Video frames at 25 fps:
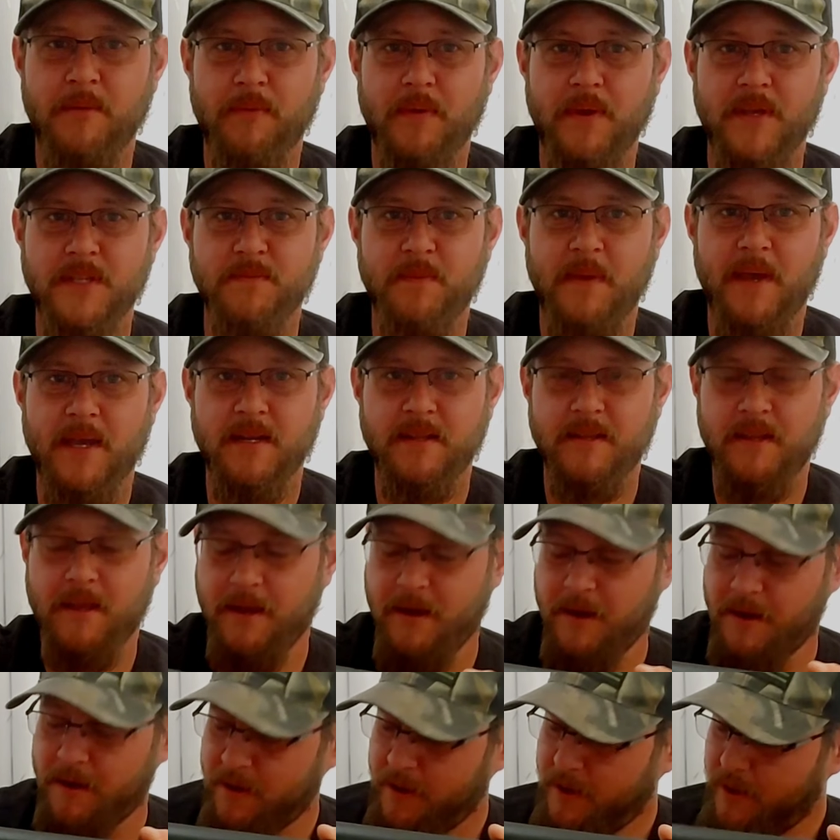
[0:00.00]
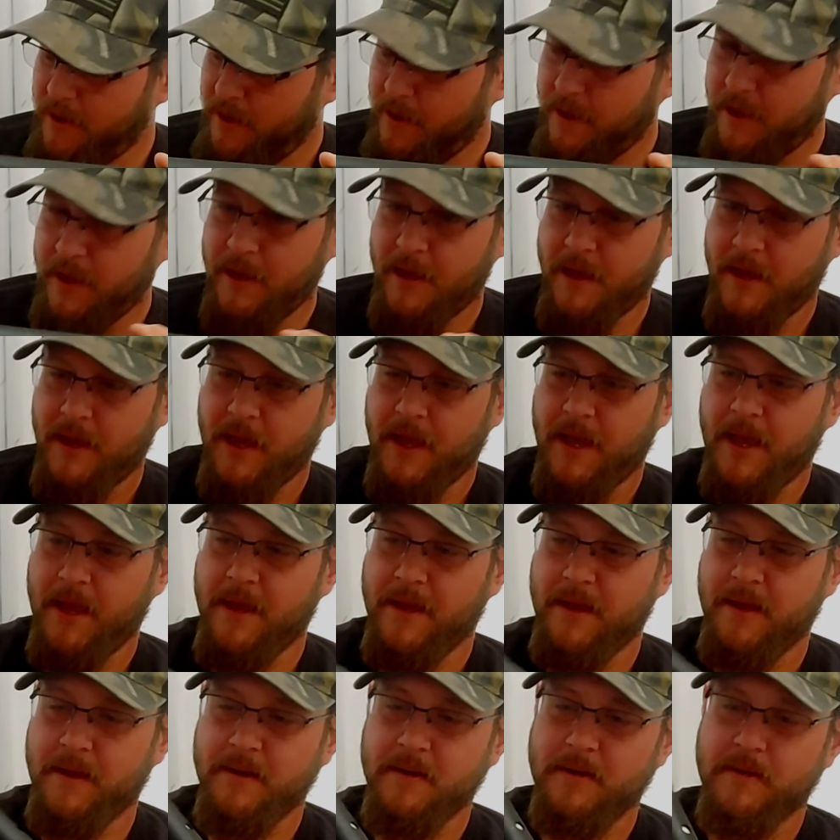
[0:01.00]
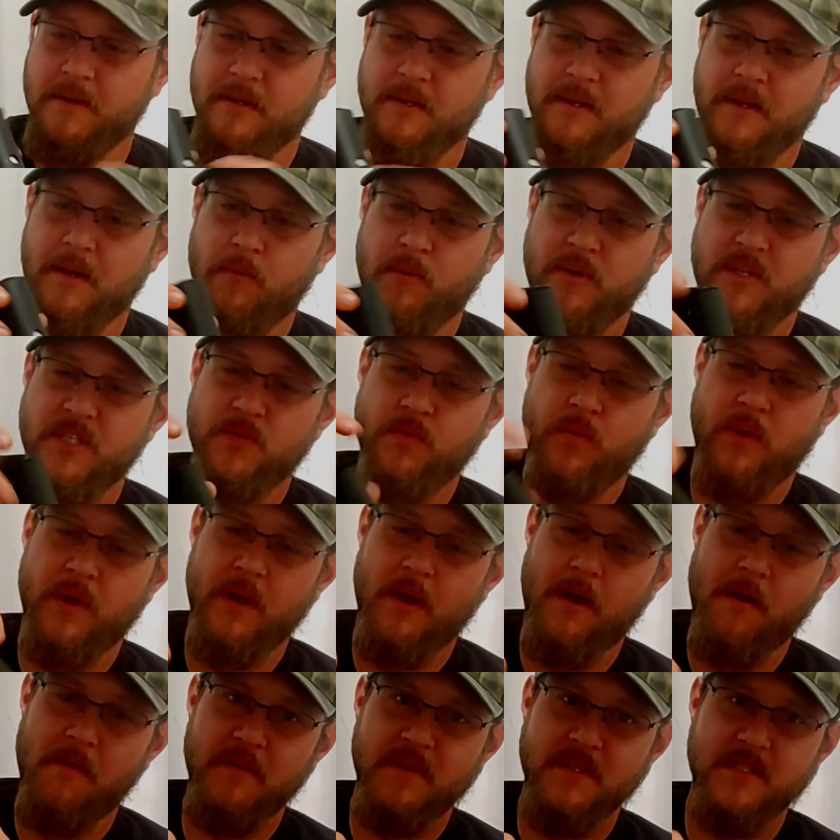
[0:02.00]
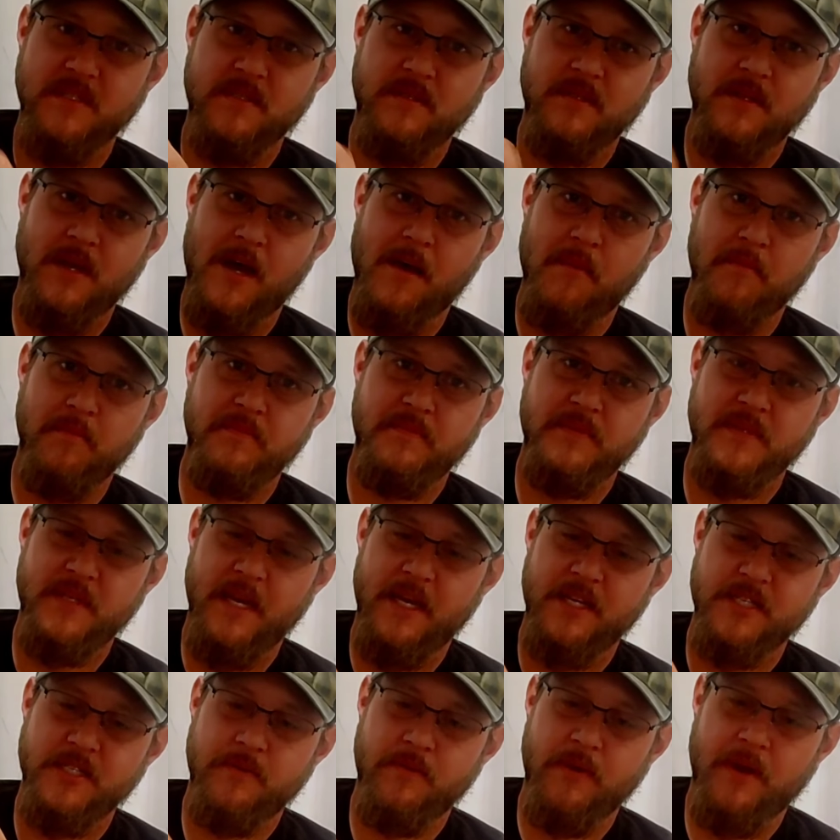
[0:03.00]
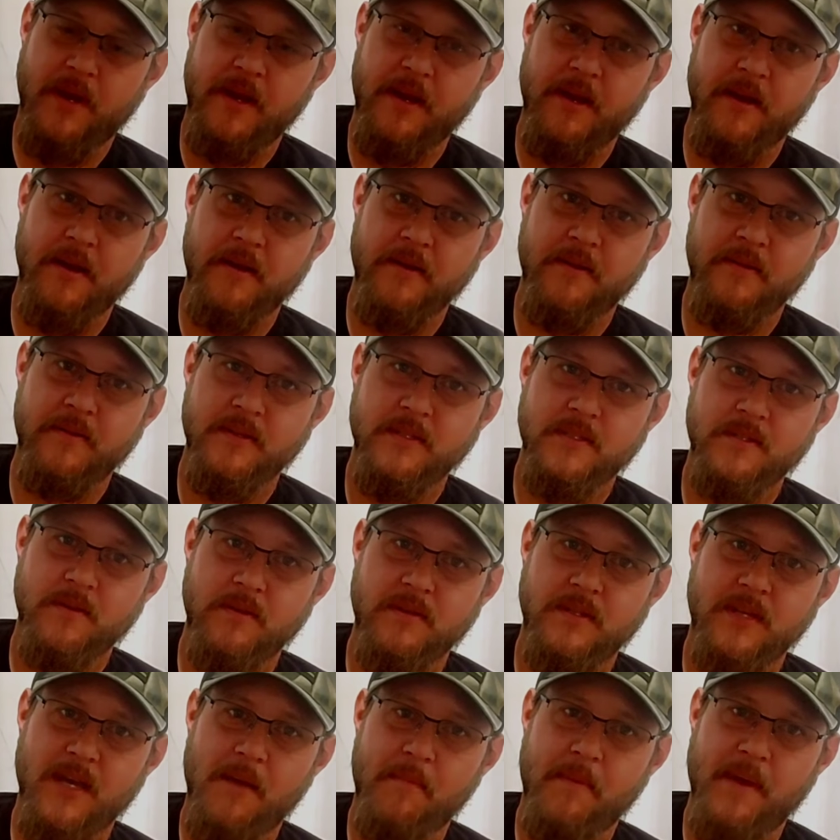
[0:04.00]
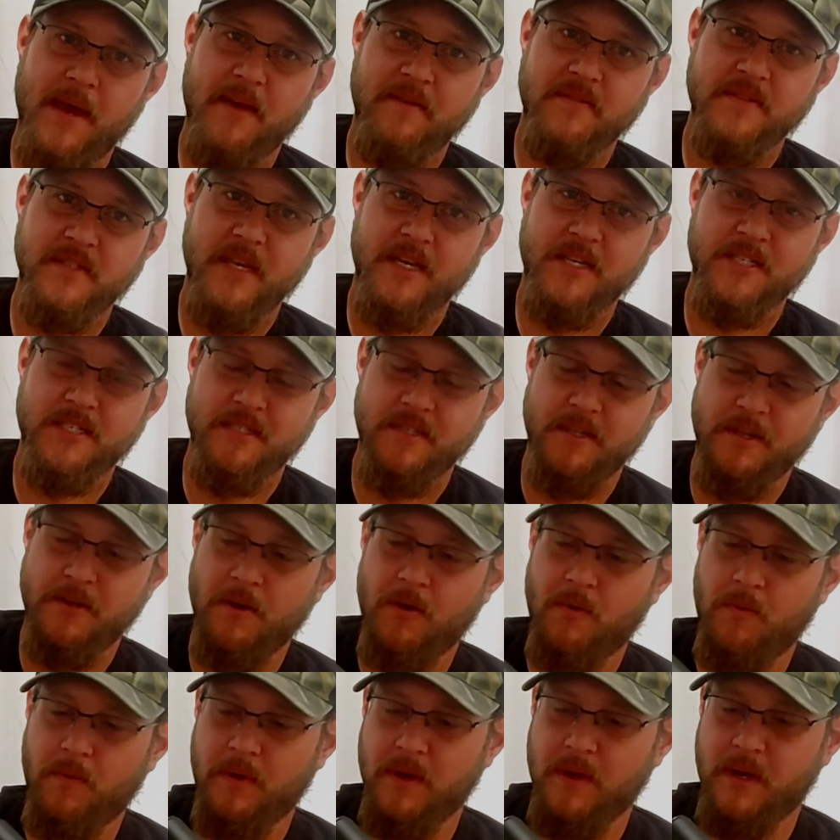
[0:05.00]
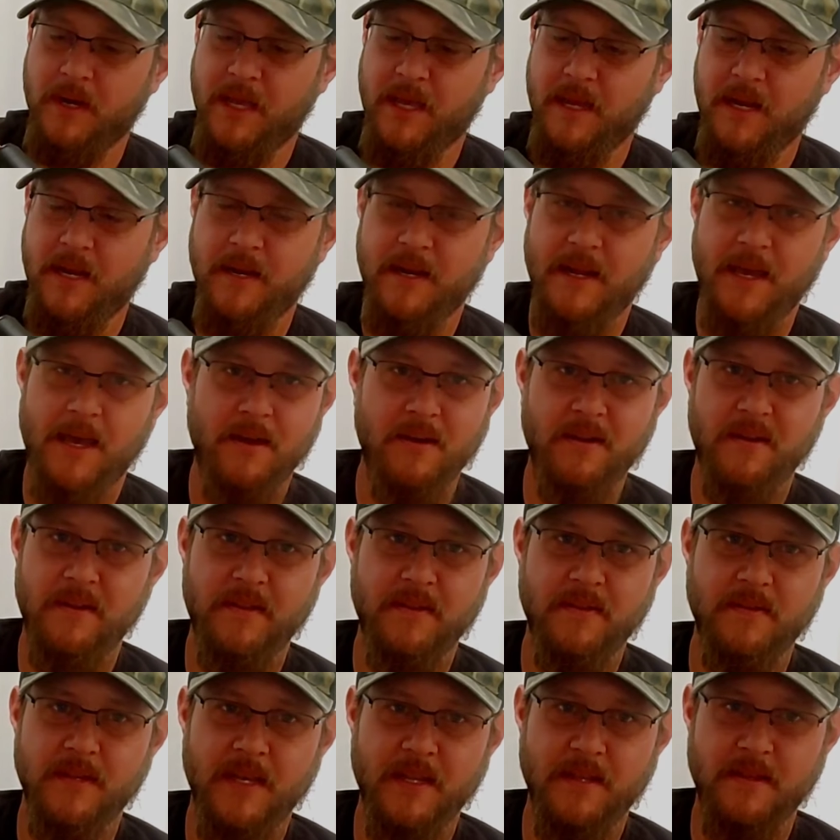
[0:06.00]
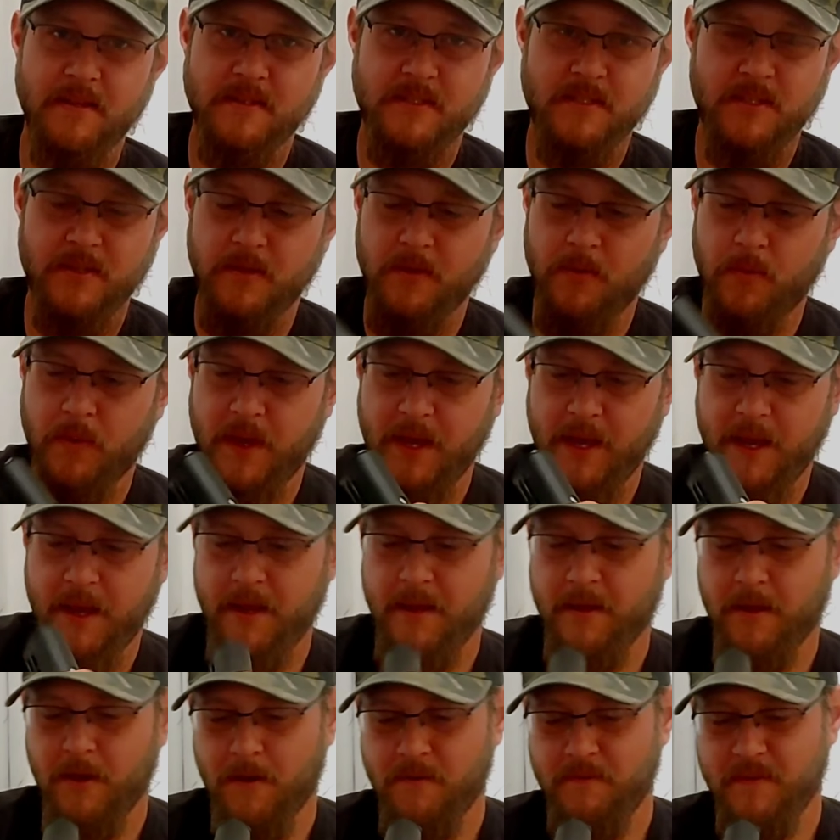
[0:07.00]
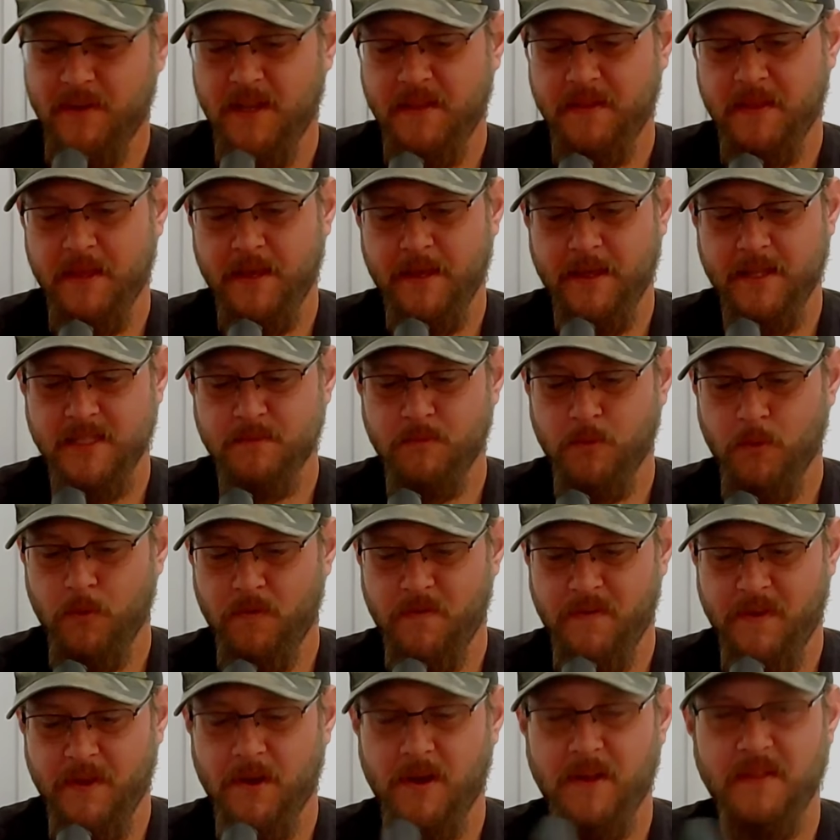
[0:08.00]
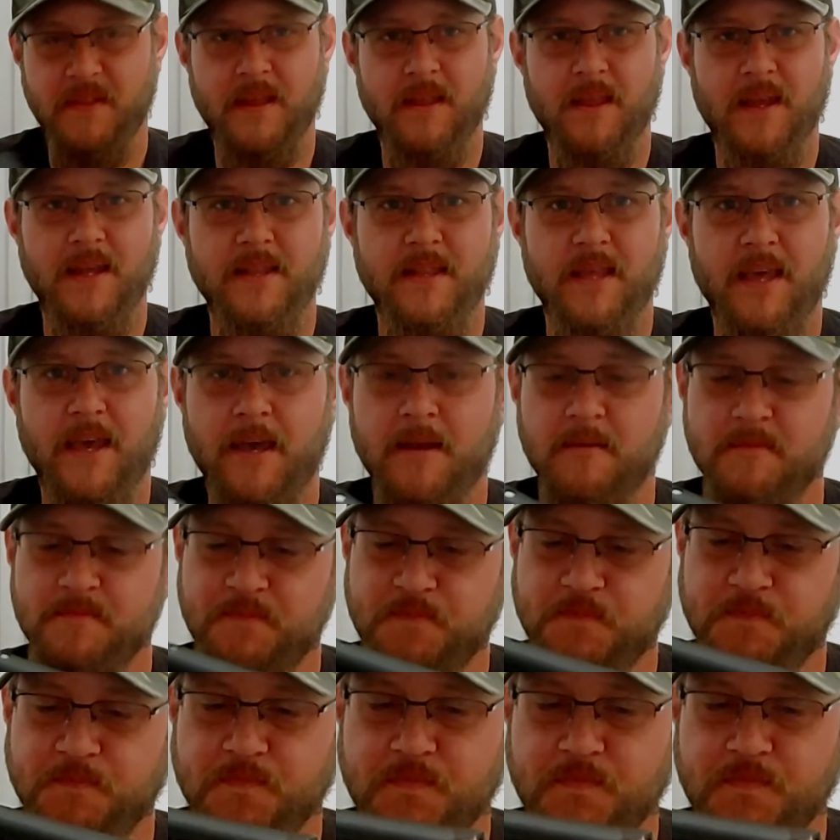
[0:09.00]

in place back there, and we just want it on this top section right here, this little top half section. You don't want to get it down into the way of anything that's moving or anything like that,